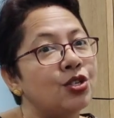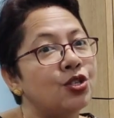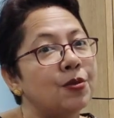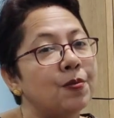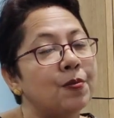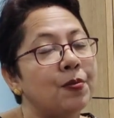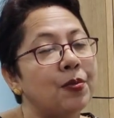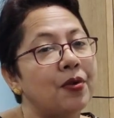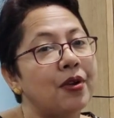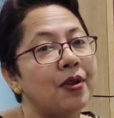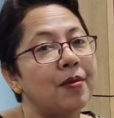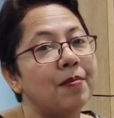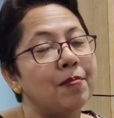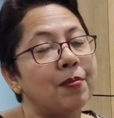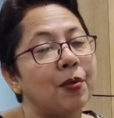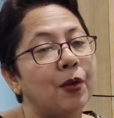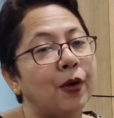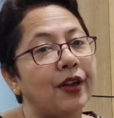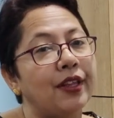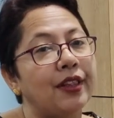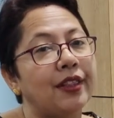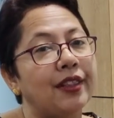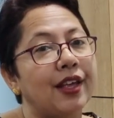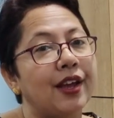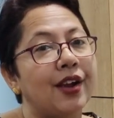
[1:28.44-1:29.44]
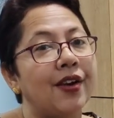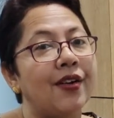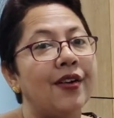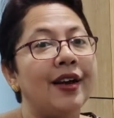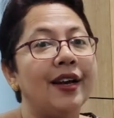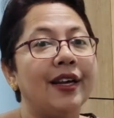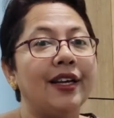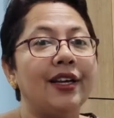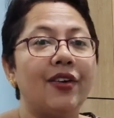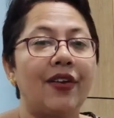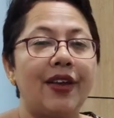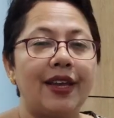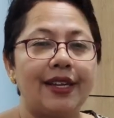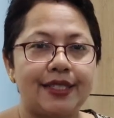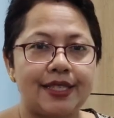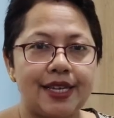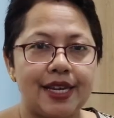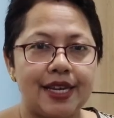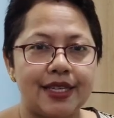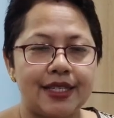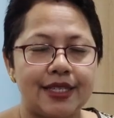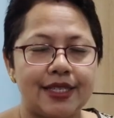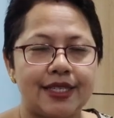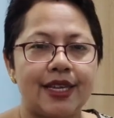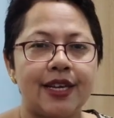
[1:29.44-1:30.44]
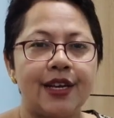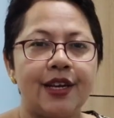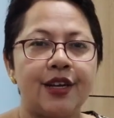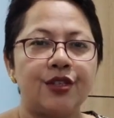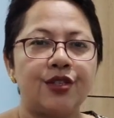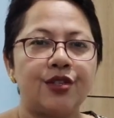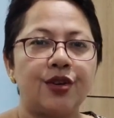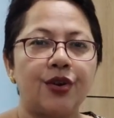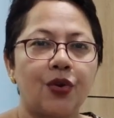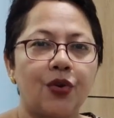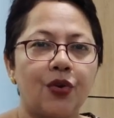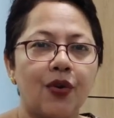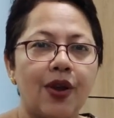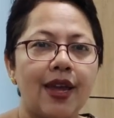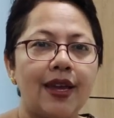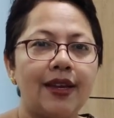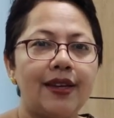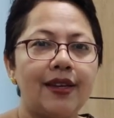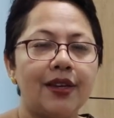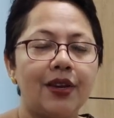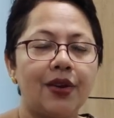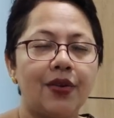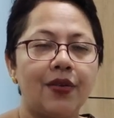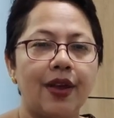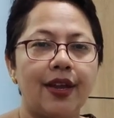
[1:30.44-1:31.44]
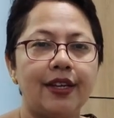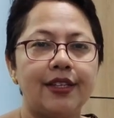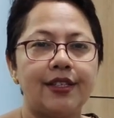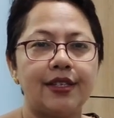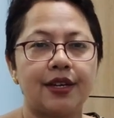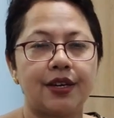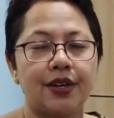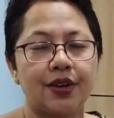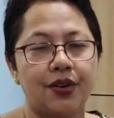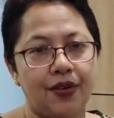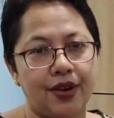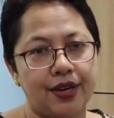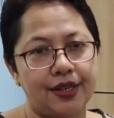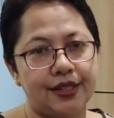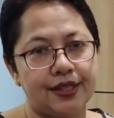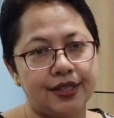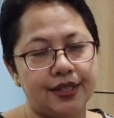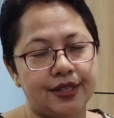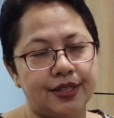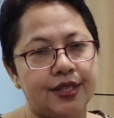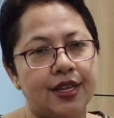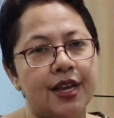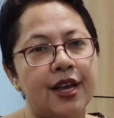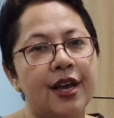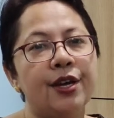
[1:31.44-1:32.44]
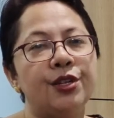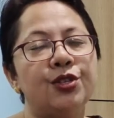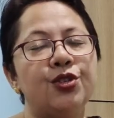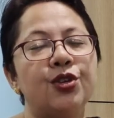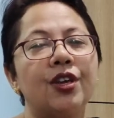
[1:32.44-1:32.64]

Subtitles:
supreme point there, greatest. So great, greater, greatest.